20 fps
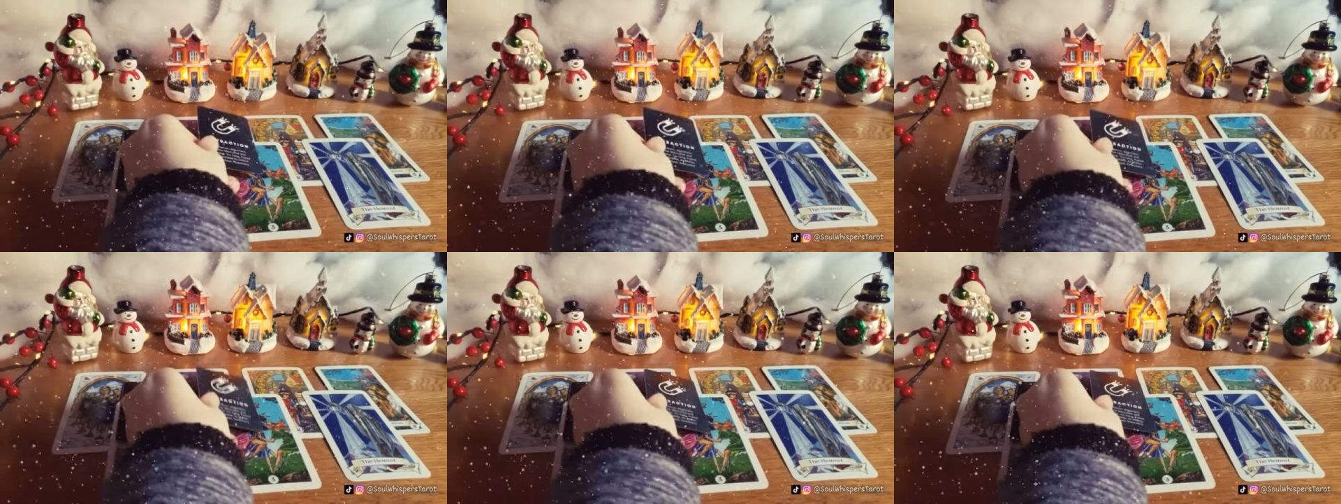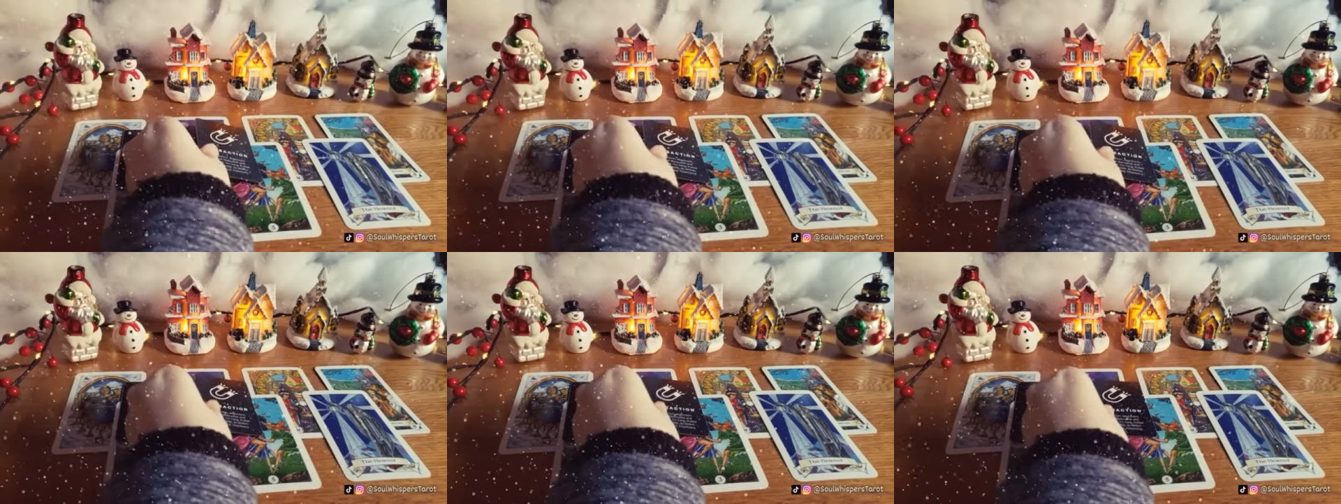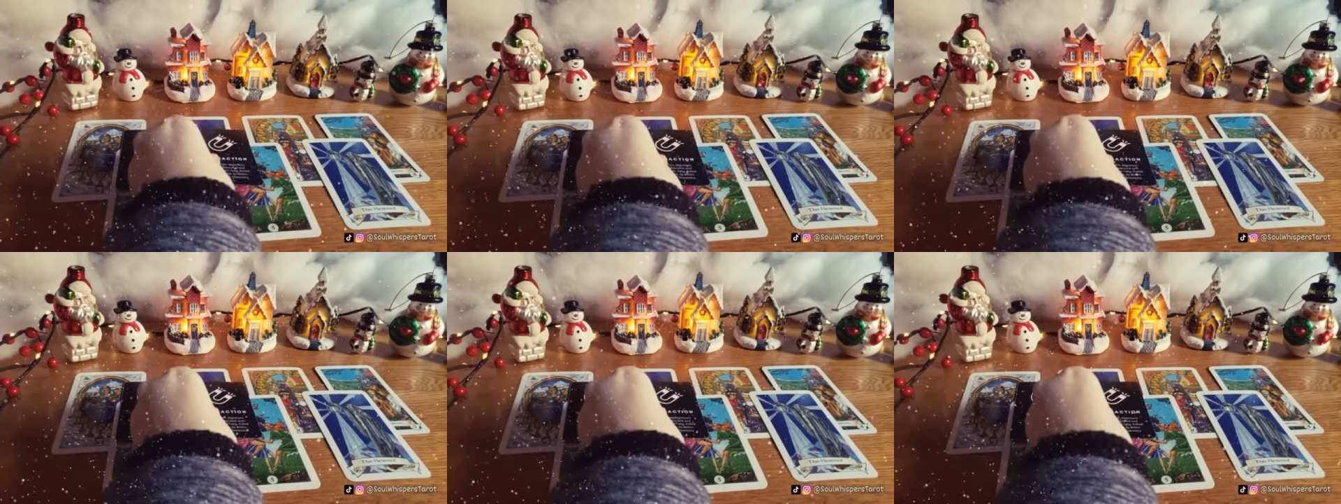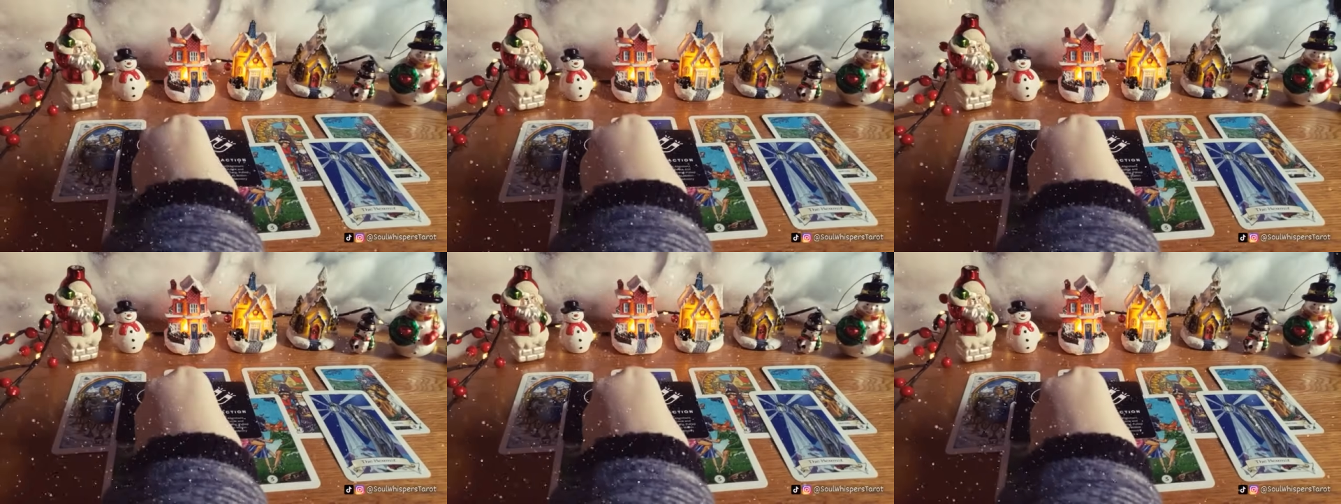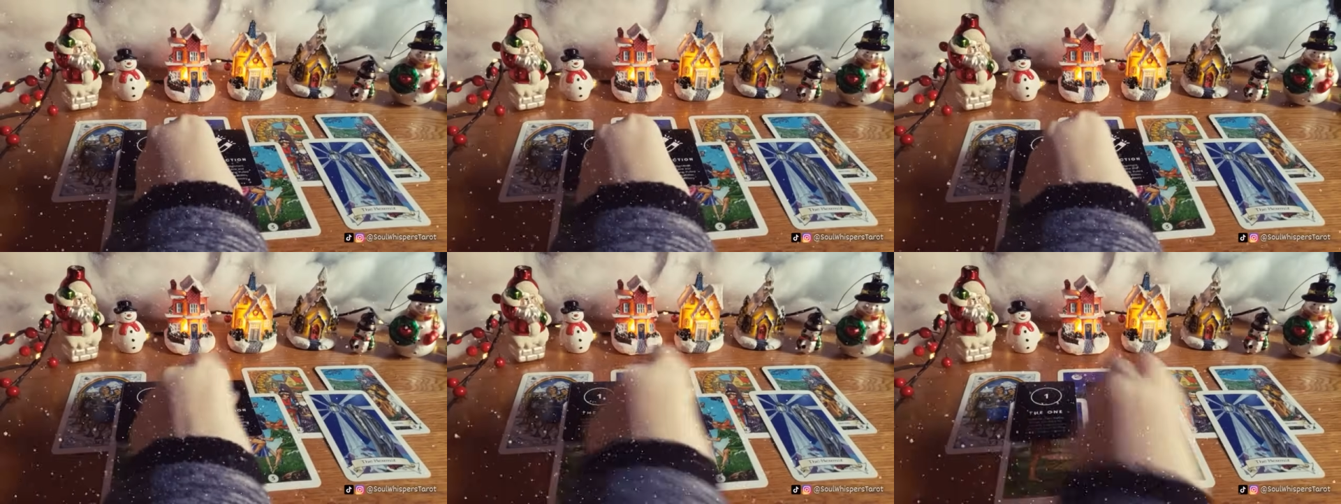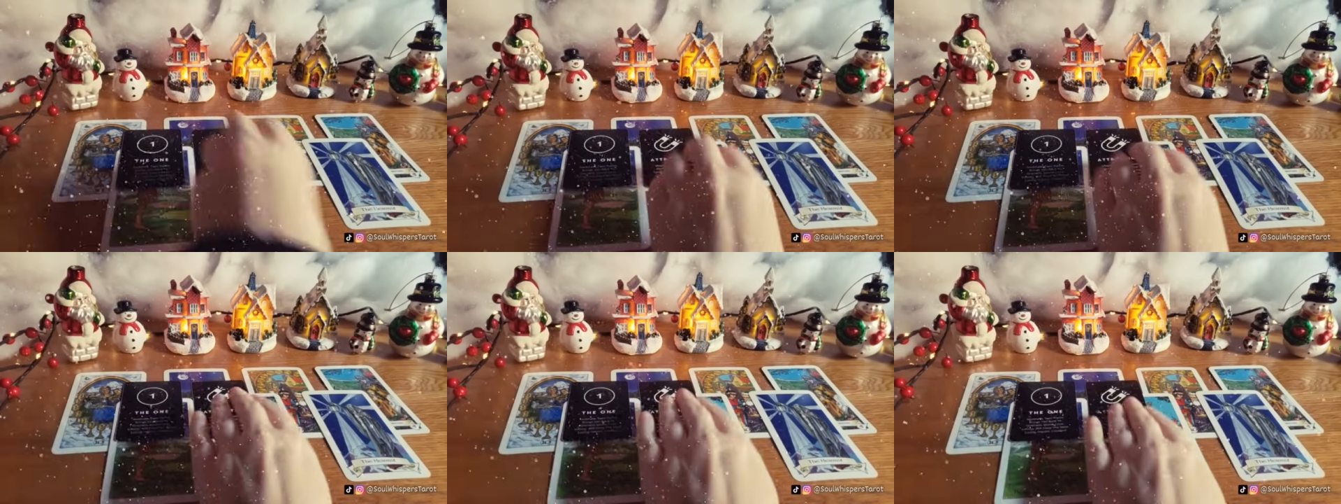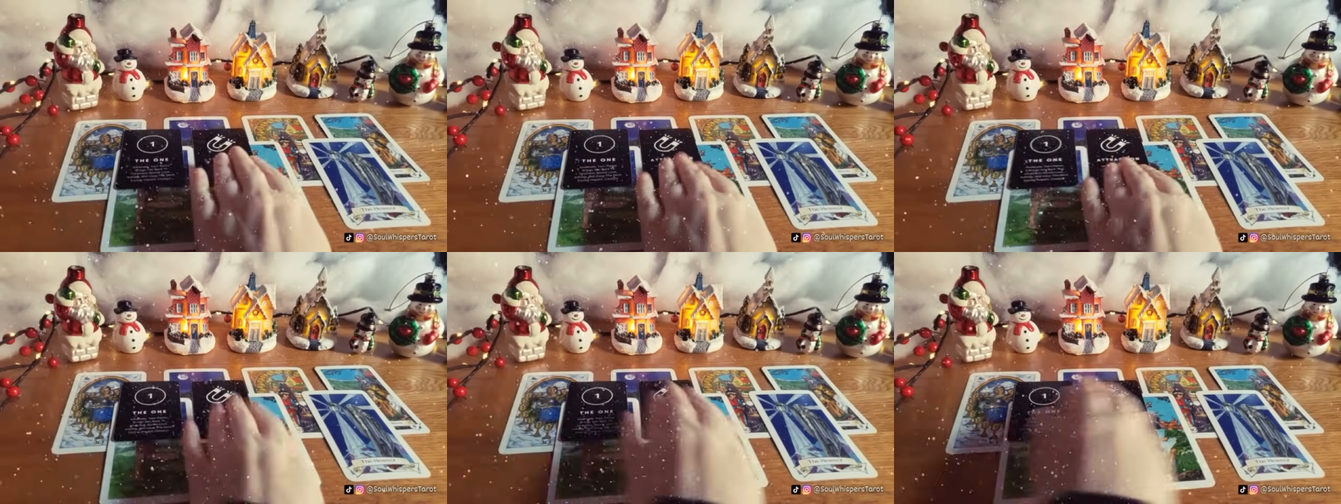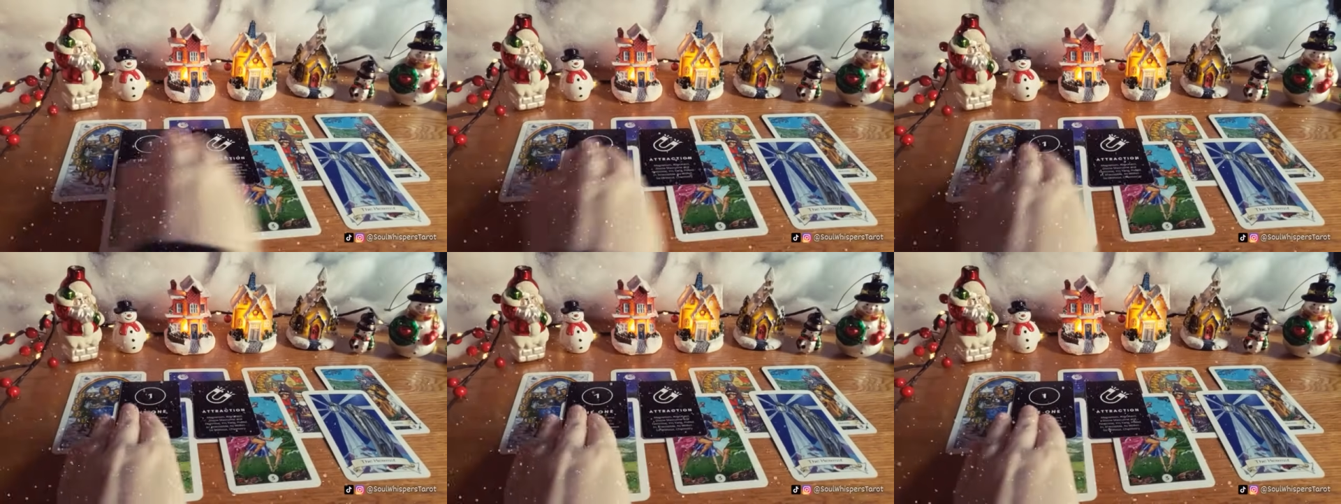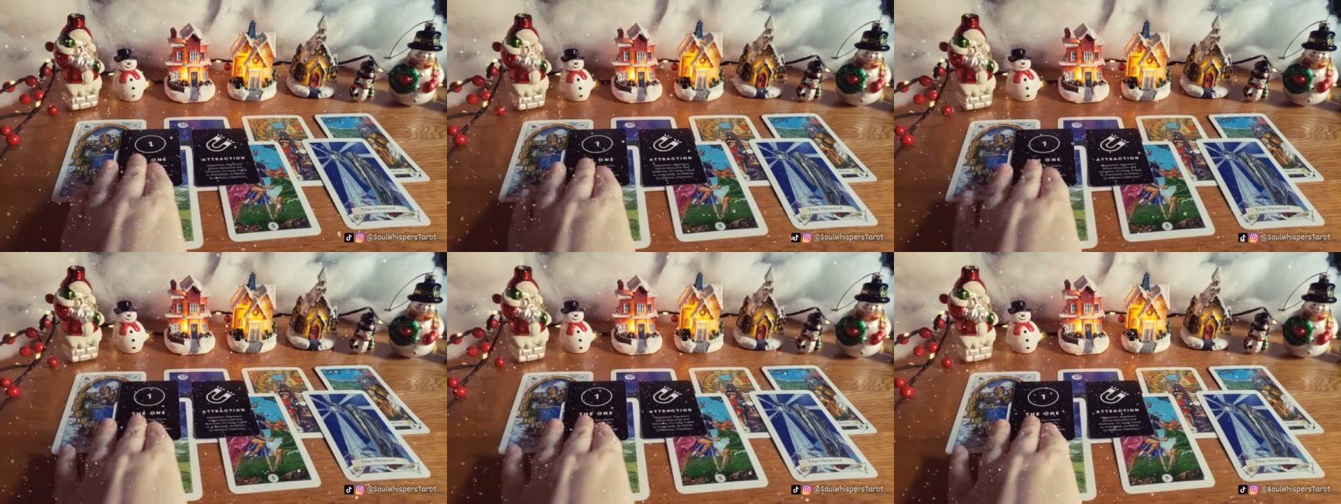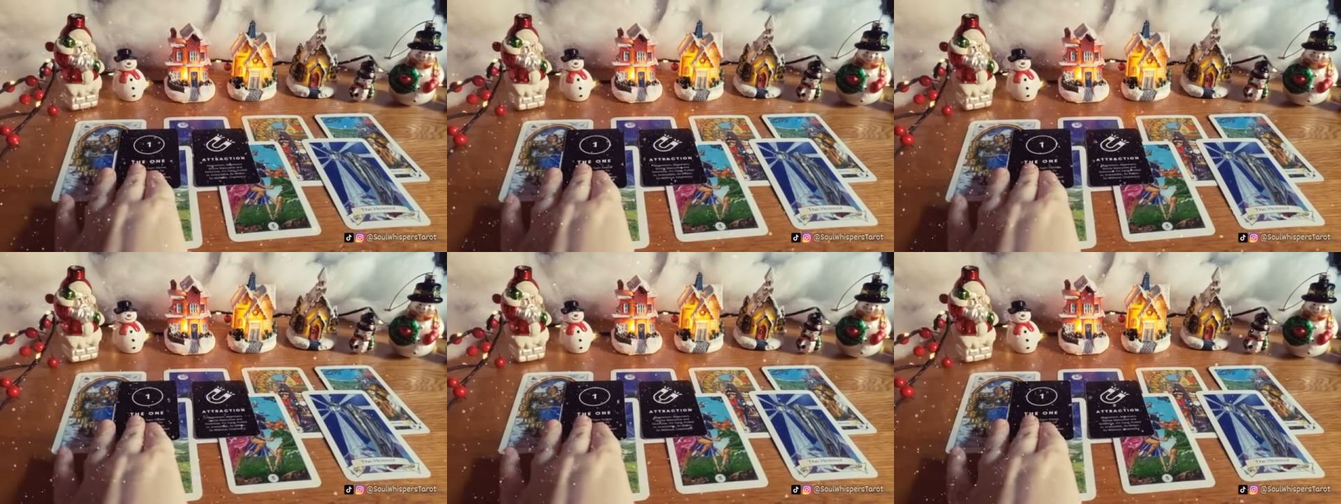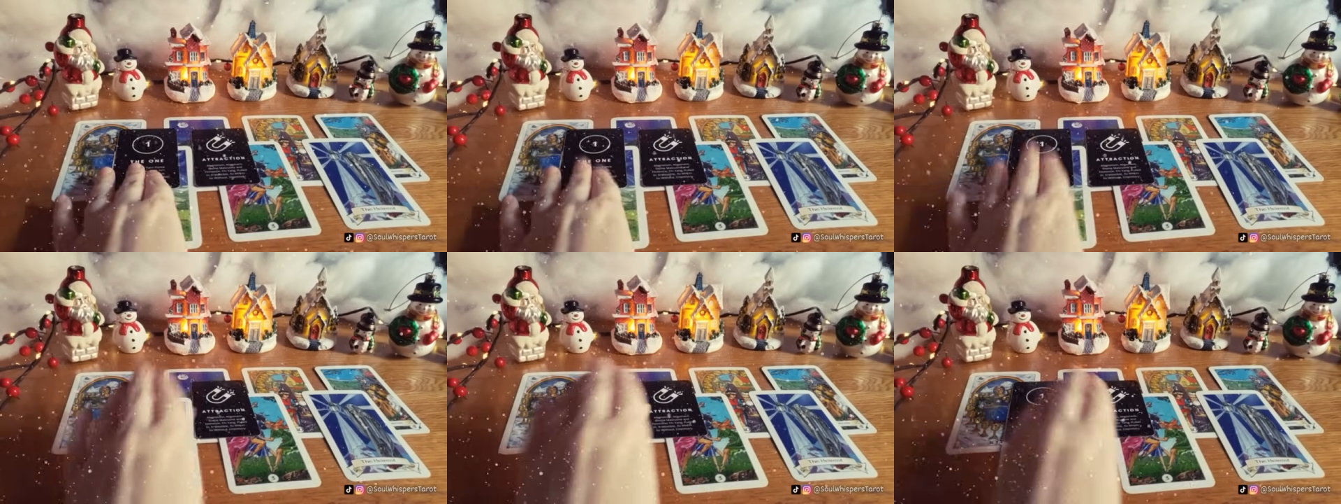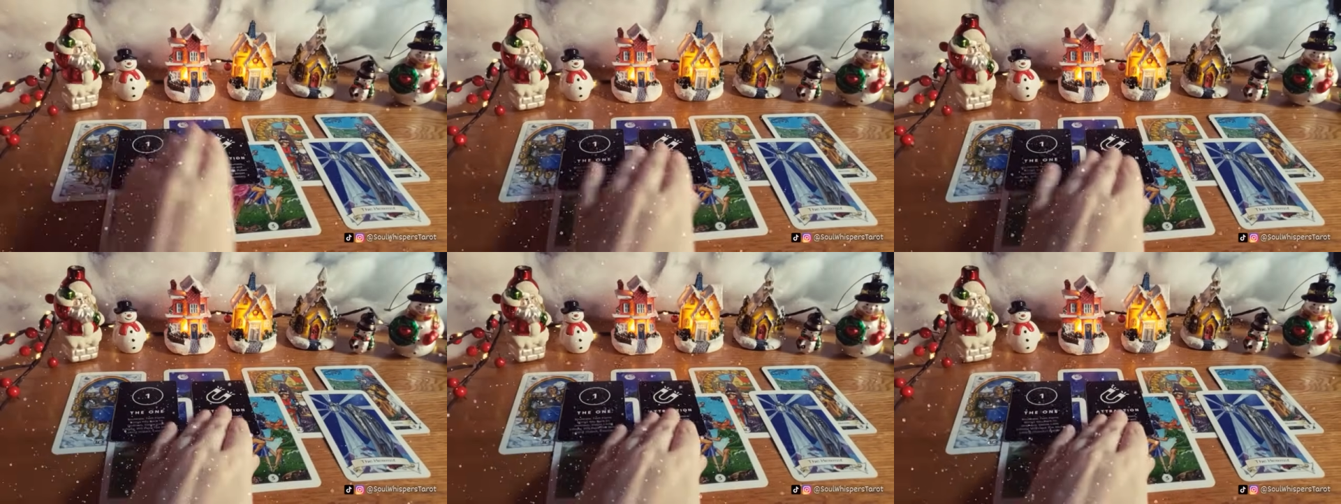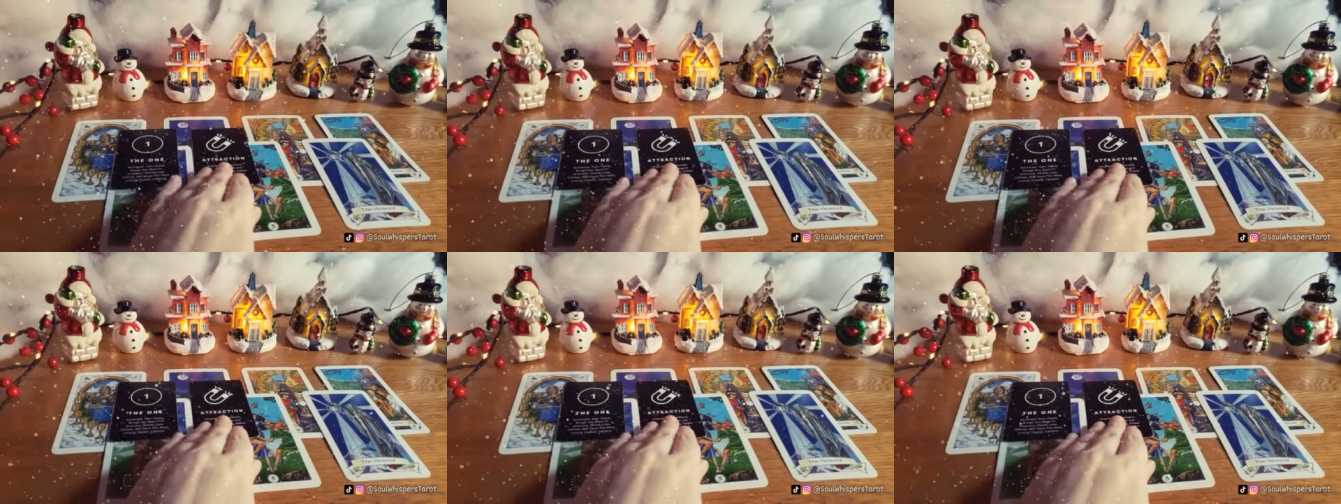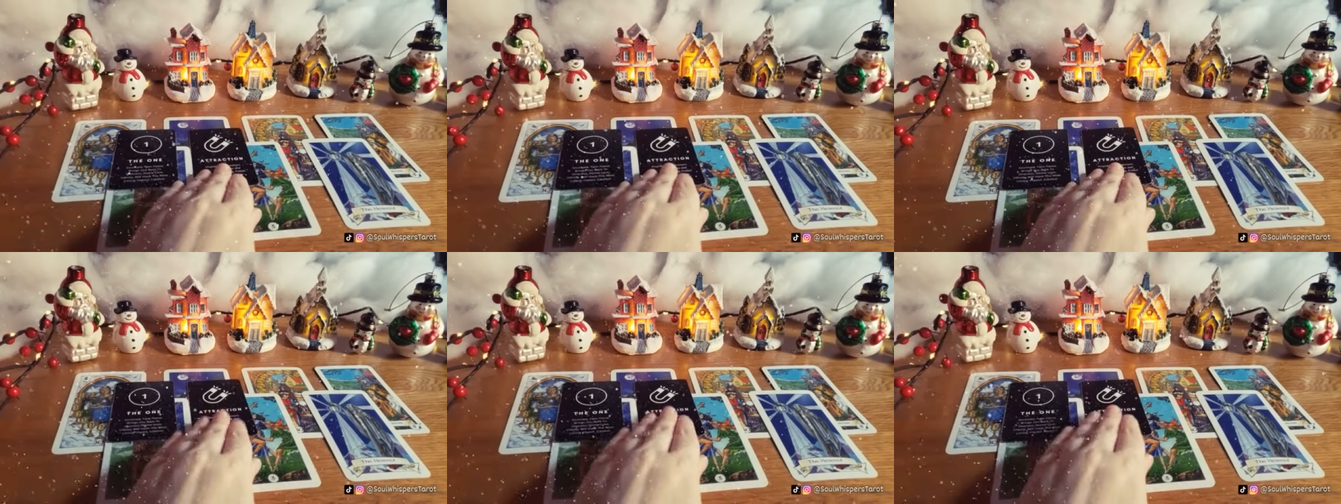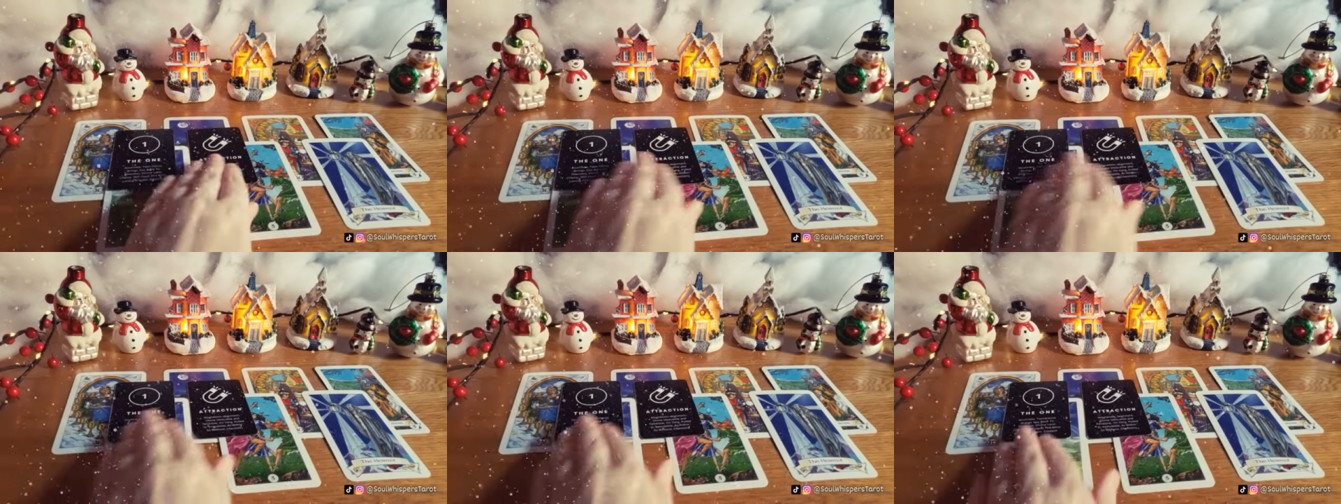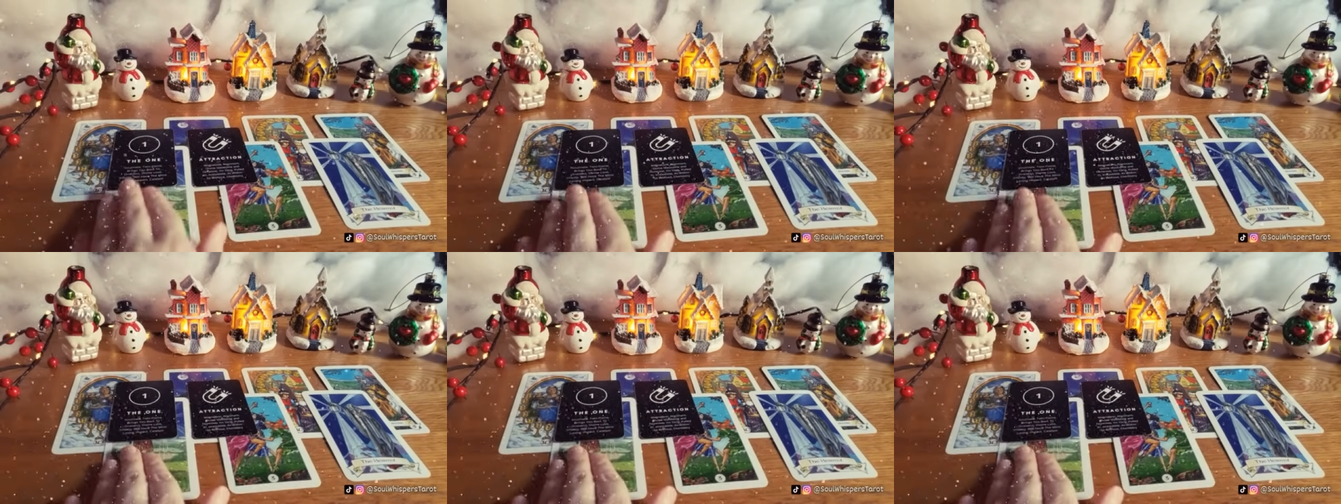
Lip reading: [unreadable: no face in view]